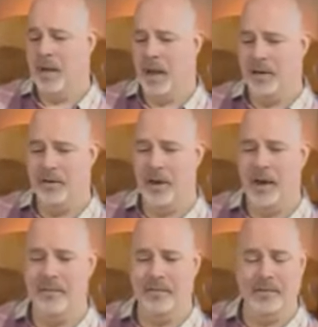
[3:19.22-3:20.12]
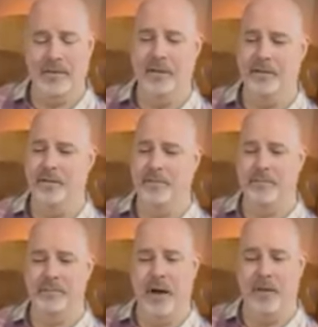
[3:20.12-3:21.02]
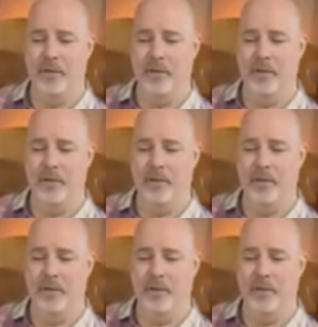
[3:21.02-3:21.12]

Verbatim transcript: And you have these other